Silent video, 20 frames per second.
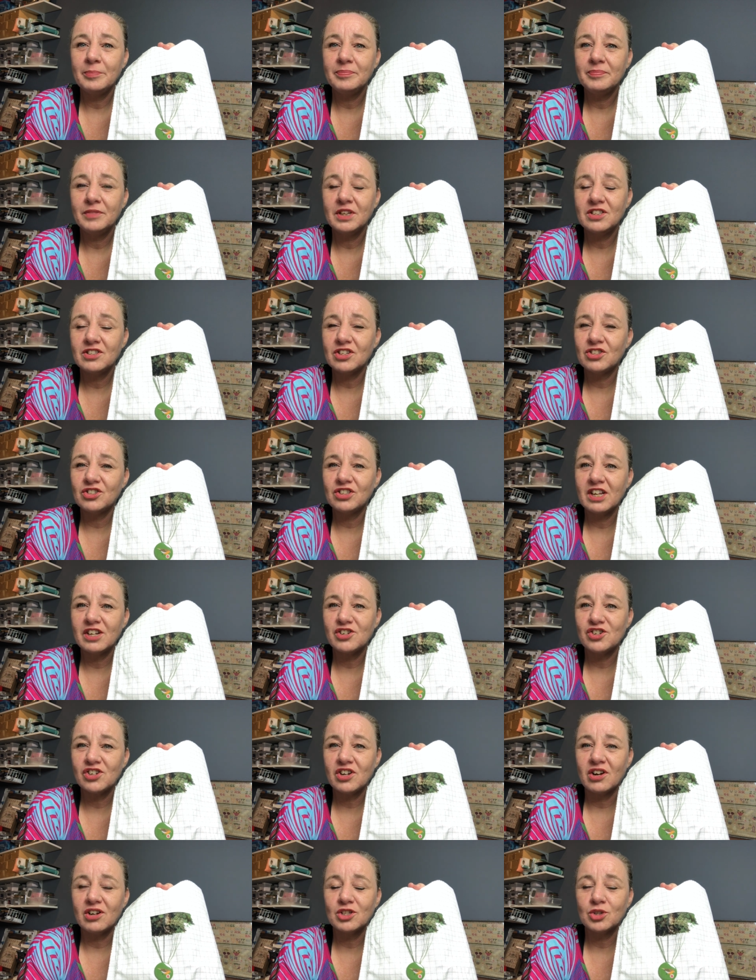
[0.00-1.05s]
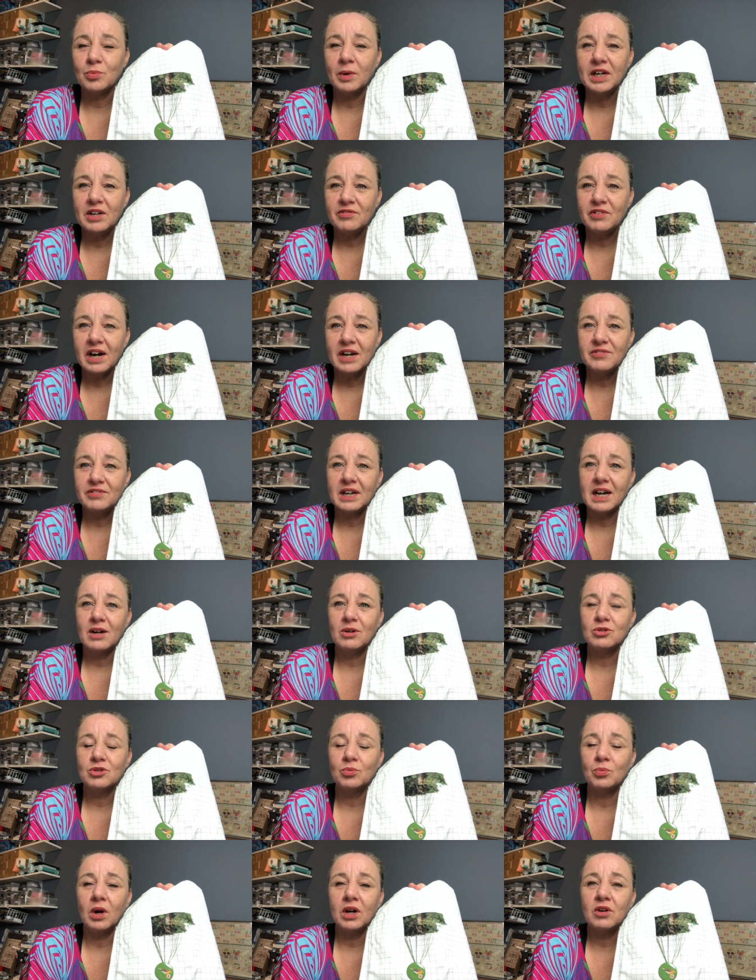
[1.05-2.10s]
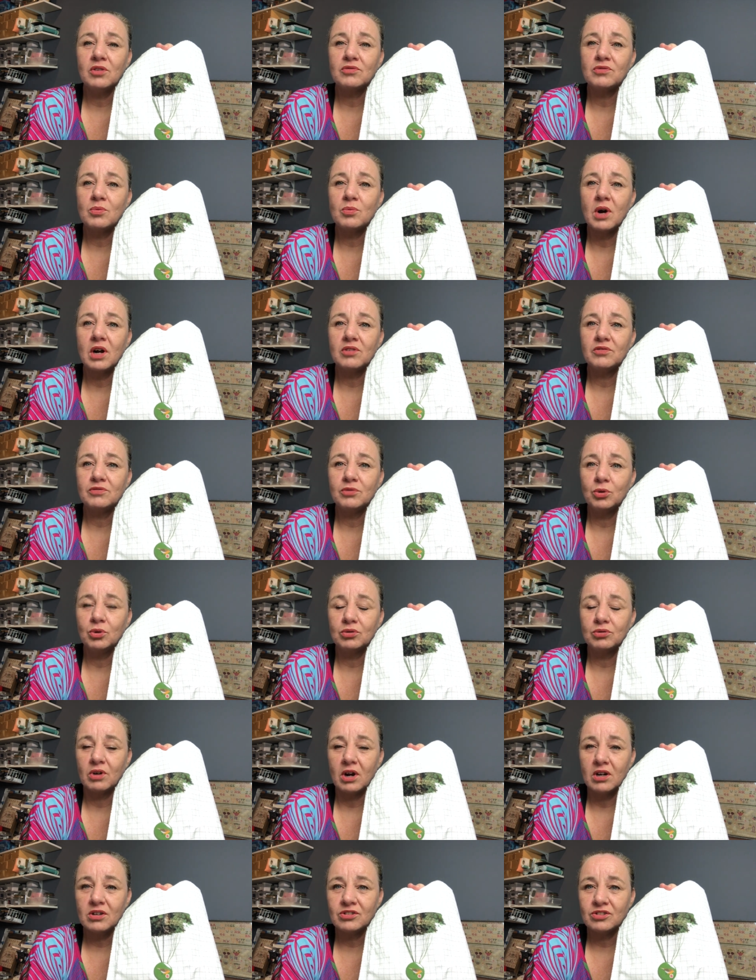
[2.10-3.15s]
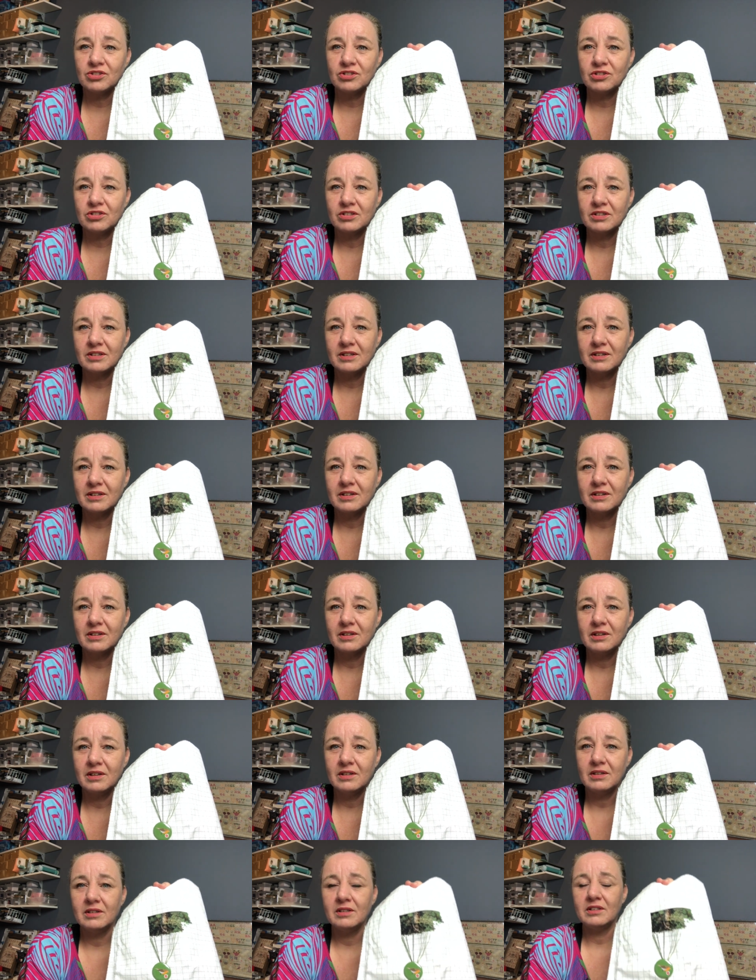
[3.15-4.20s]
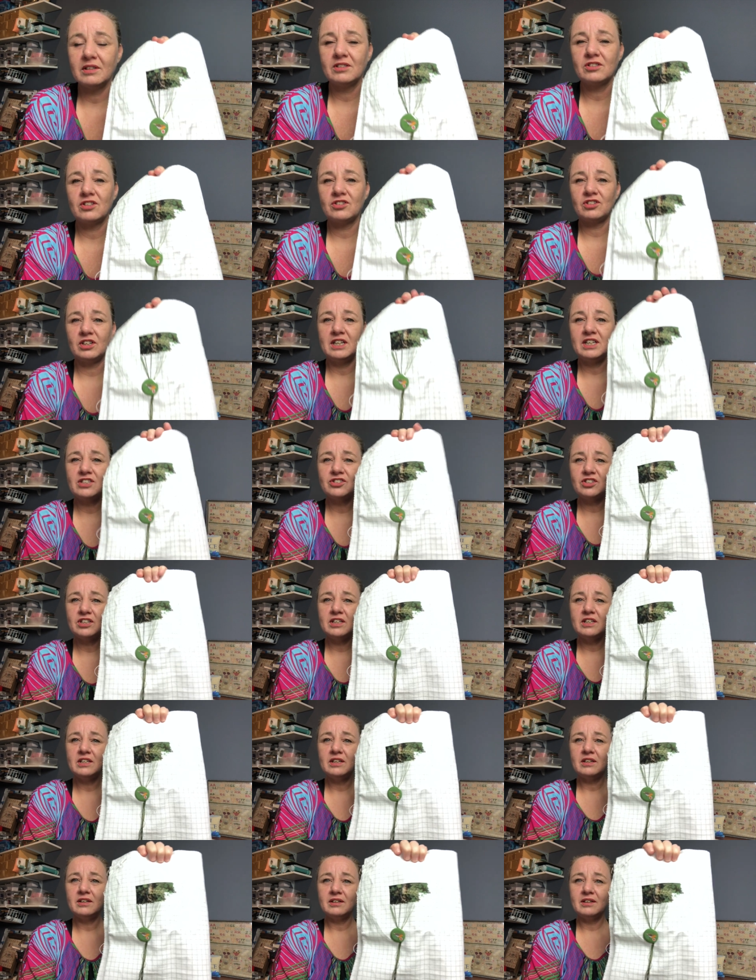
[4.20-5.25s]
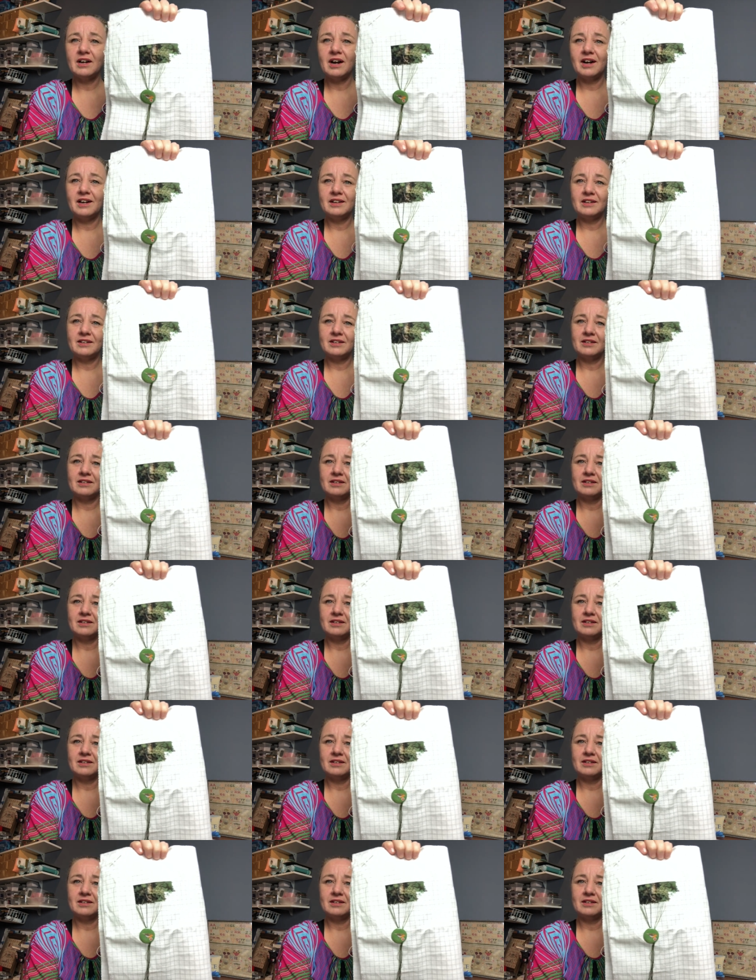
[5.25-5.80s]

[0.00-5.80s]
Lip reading: This is stitched on 25 count, 1/1 full cross. This is easy guide.